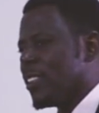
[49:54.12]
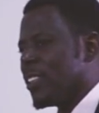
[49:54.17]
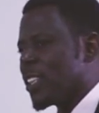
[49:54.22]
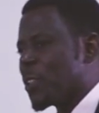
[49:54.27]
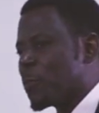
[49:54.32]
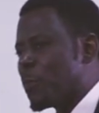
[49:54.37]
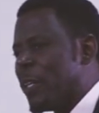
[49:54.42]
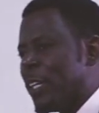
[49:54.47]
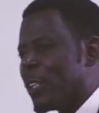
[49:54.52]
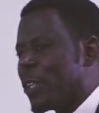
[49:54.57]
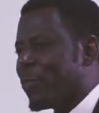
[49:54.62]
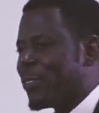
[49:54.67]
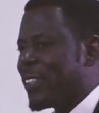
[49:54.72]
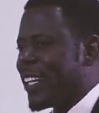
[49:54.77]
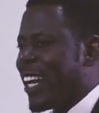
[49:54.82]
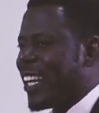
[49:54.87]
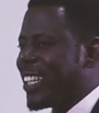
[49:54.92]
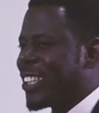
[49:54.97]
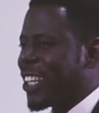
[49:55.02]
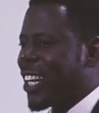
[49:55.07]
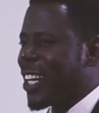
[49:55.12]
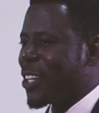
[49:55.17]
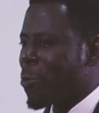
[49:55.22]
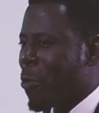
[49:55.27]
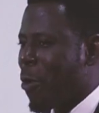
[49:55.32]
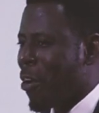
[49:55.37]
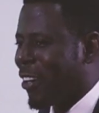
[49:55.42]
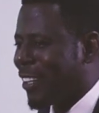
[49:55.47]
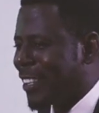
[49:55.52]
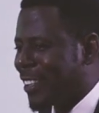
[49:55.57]
the Spirit of the Ancient
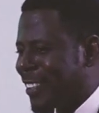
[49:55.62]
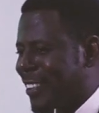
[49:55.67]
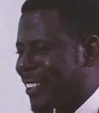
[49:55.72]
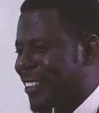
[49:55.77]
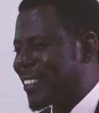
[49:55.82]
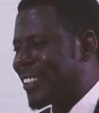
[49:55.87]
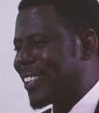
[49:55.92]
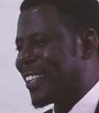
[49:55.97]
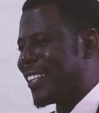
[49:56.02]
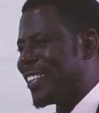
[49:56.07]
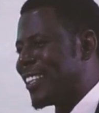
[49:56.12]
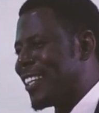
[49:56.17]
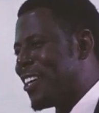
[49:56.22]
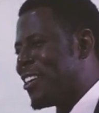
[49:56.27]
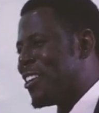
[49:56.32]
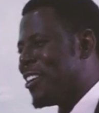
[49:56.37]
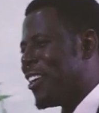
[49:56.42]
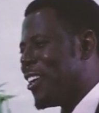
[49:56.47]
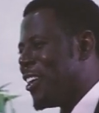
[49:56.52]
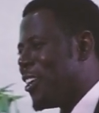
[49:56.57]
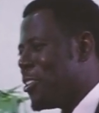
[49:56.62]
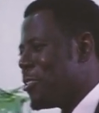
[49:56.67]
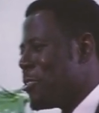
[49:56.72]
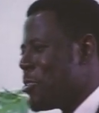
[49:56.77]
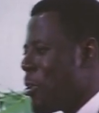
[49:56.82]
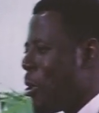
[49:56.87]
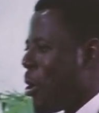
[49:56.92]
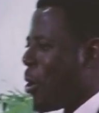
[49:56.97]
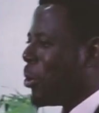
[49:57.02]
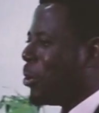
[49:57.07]
One,
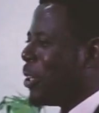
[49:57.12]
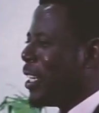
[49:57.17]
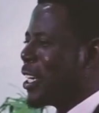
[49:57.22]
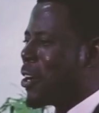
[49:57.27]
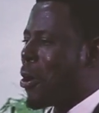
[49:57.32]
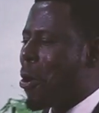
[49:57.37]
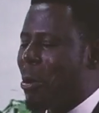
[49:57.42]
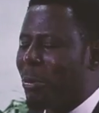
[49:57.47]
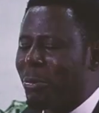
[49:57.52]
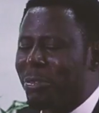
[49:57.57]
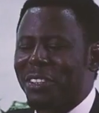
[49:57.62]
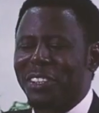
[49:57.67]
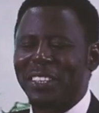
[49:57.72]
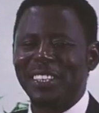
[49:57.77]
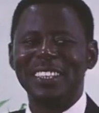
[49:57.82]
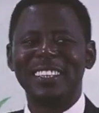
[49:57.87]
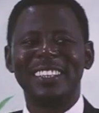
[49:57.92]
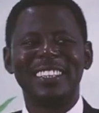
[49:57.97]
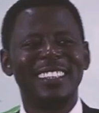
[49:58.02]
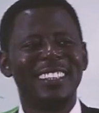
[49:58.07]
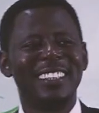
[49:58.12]
Holy Ghost,